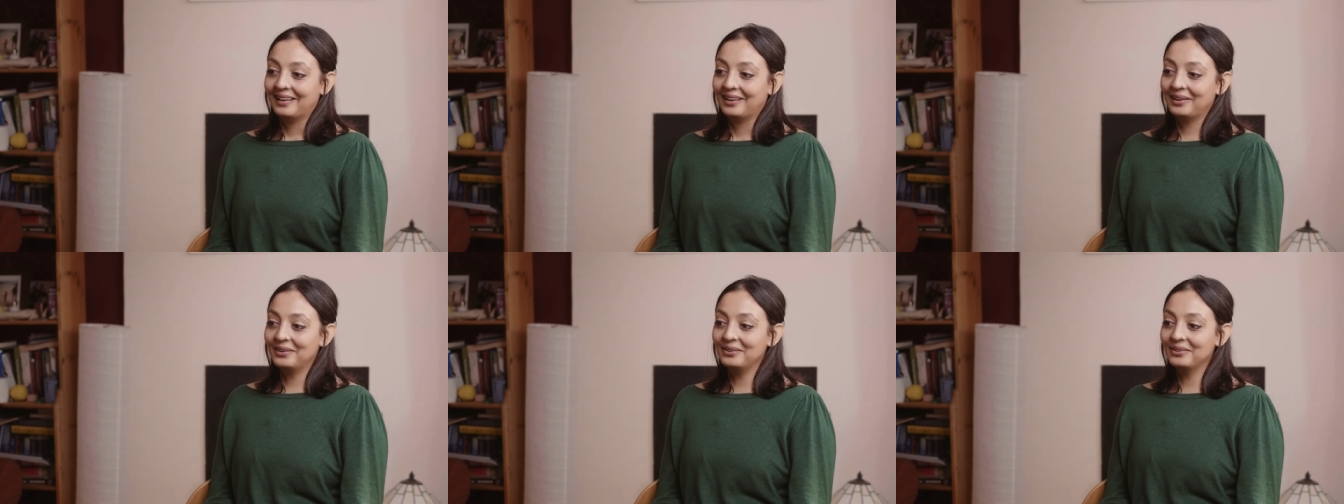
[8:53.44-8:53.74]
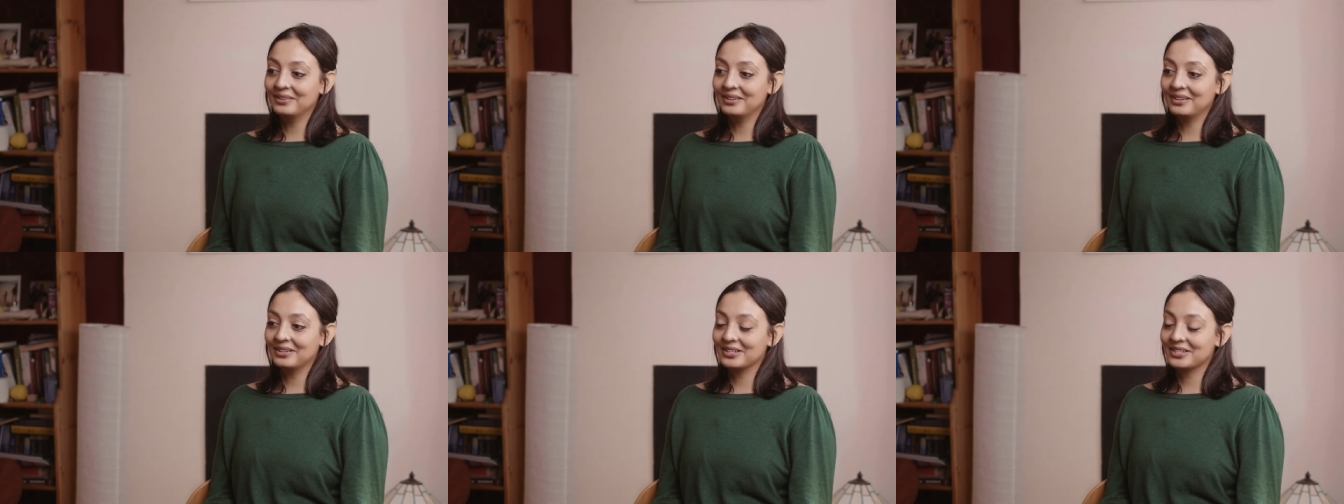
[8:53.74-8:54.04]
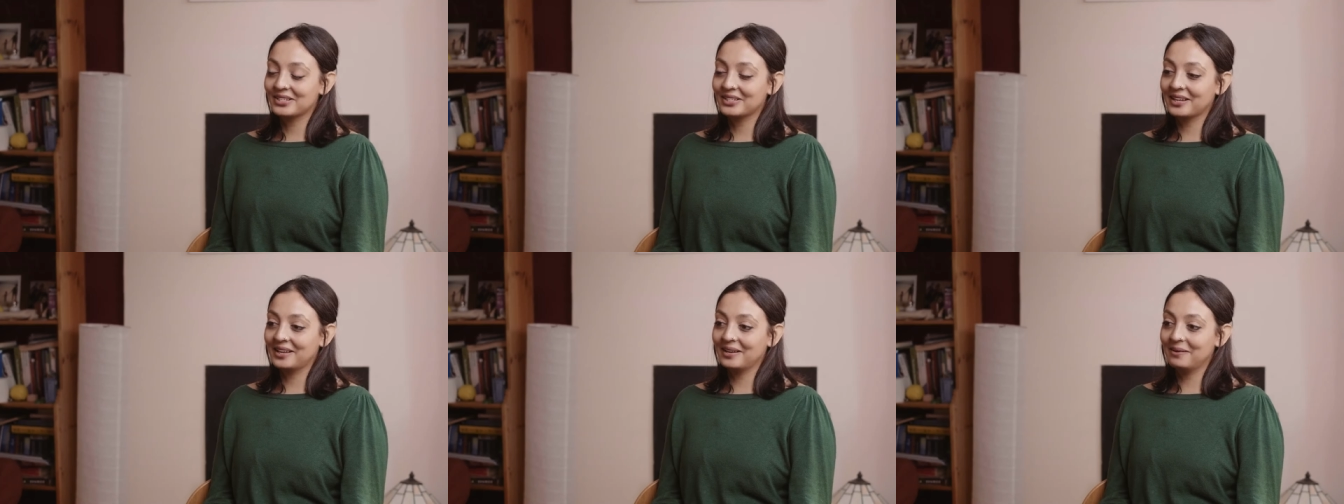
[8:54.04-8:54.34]
Oh
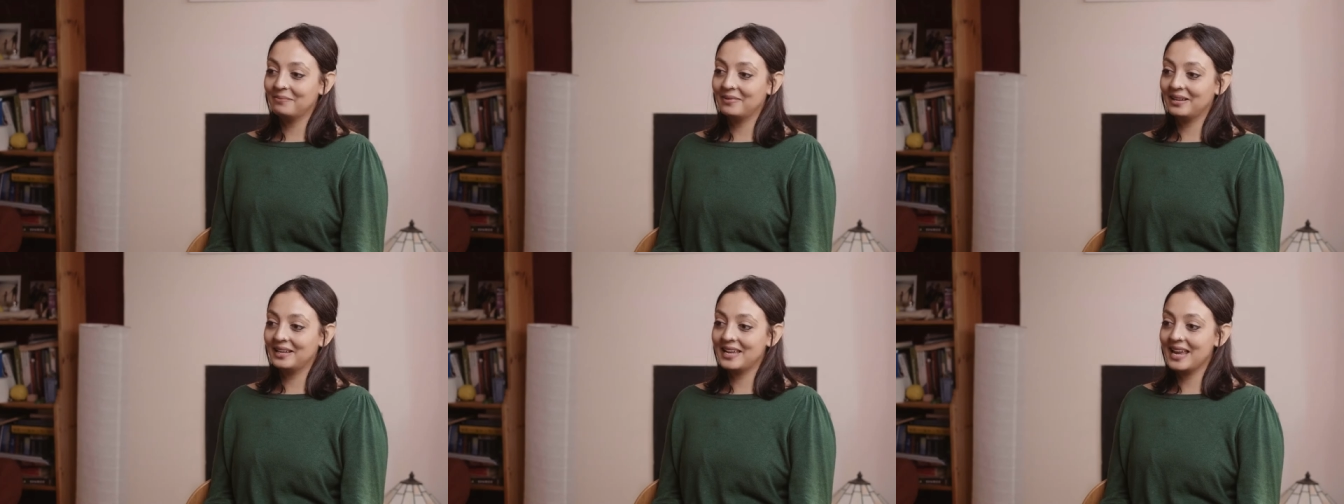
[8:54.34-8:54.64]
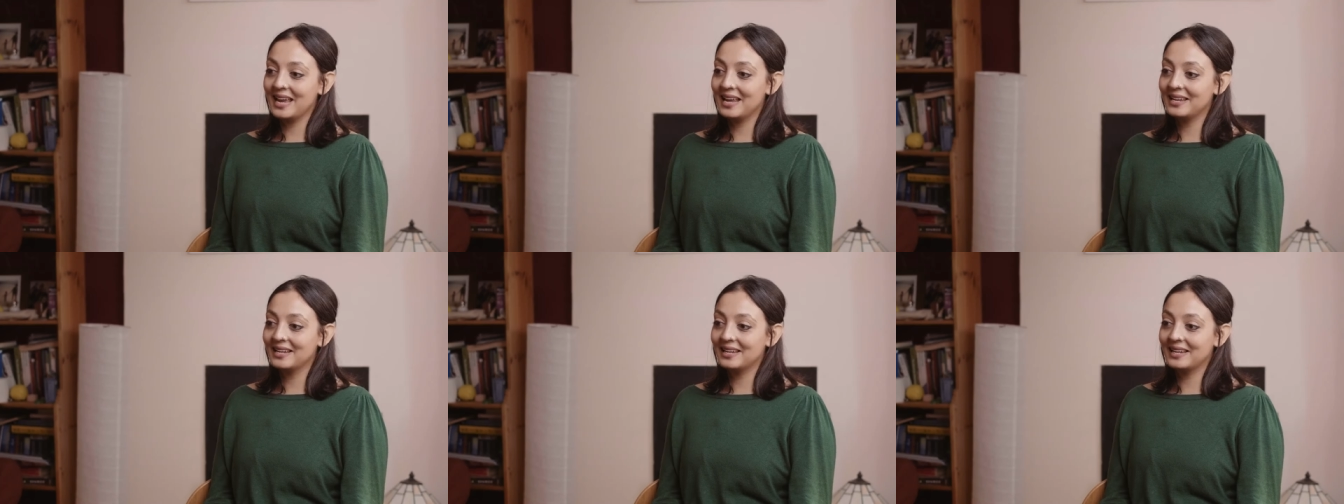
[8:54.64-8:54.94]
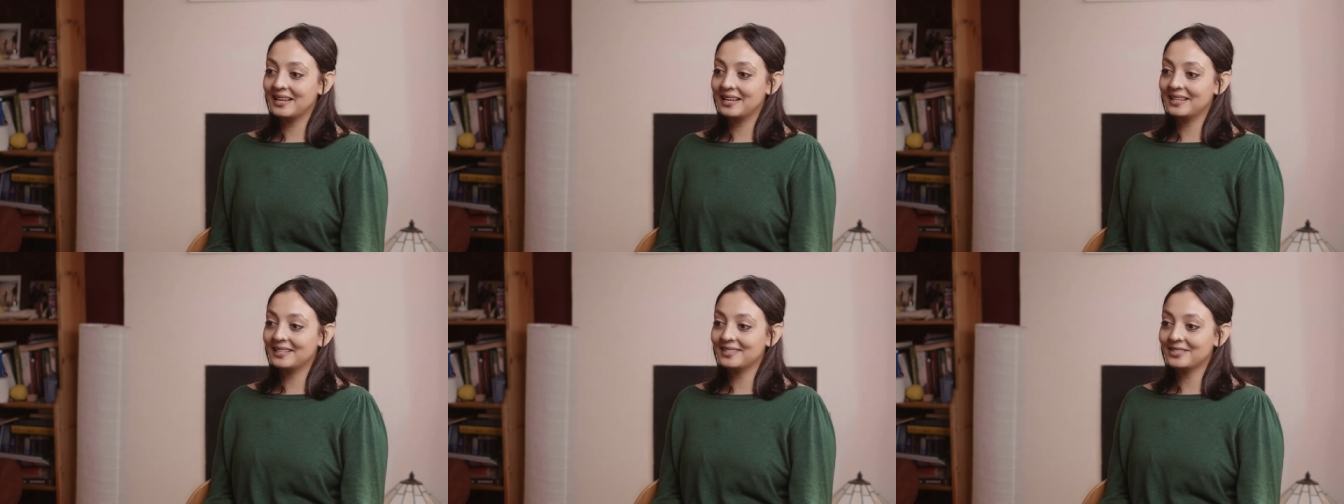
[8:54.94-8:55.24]
gosh, um,
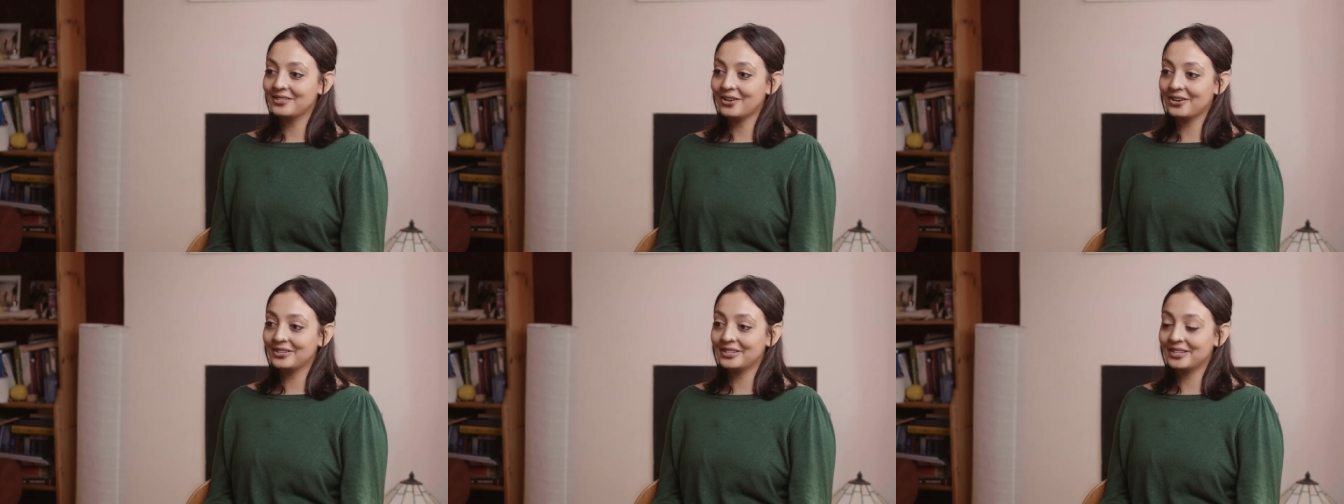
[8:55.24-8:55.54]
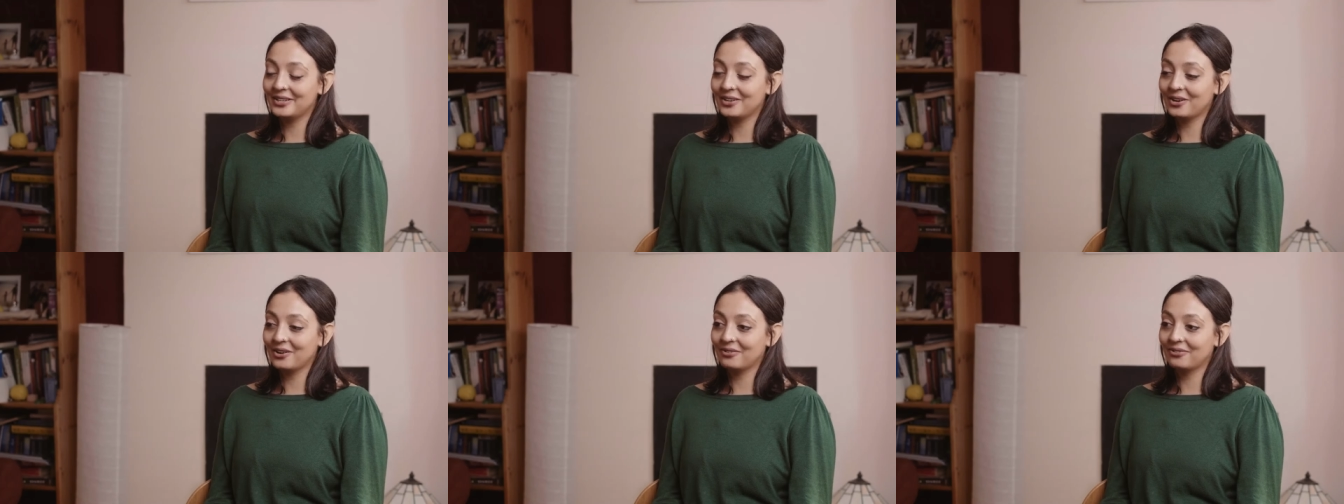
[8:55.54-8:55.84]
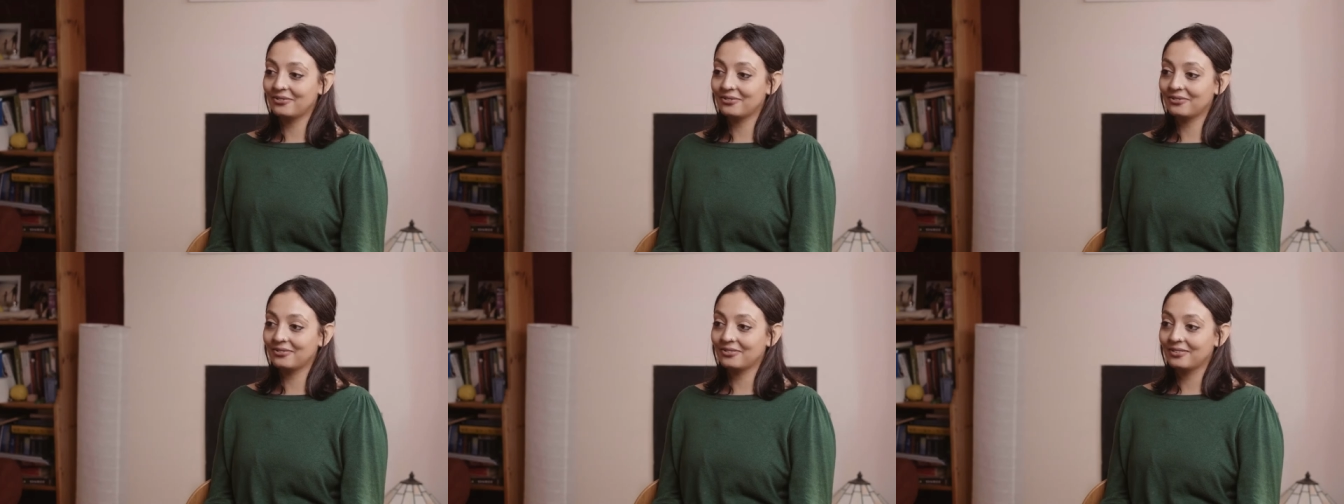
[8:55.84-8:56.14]
again, it started
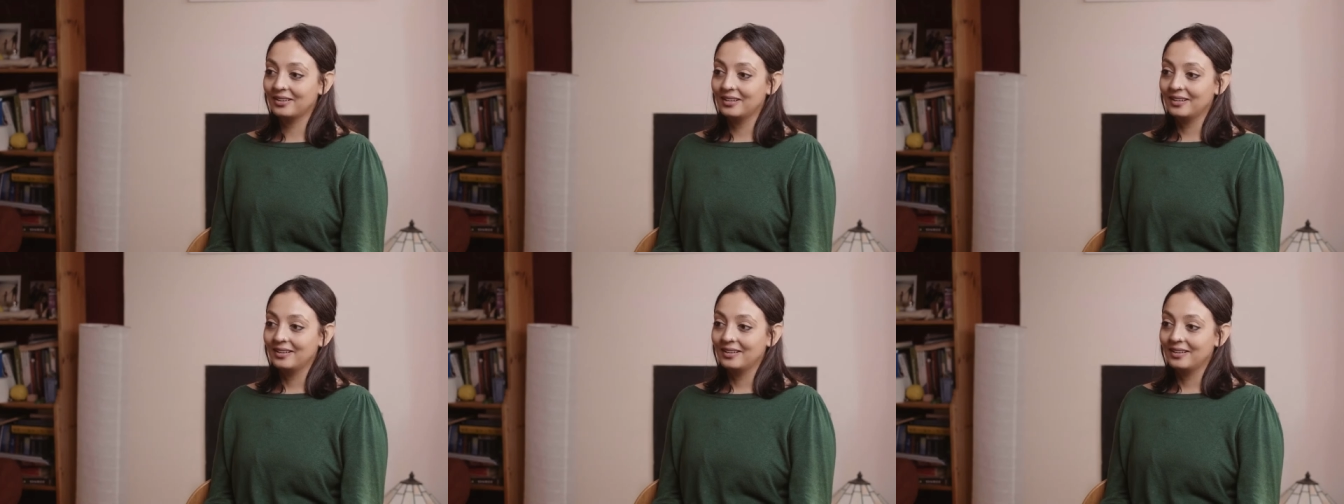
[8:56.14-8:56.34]
off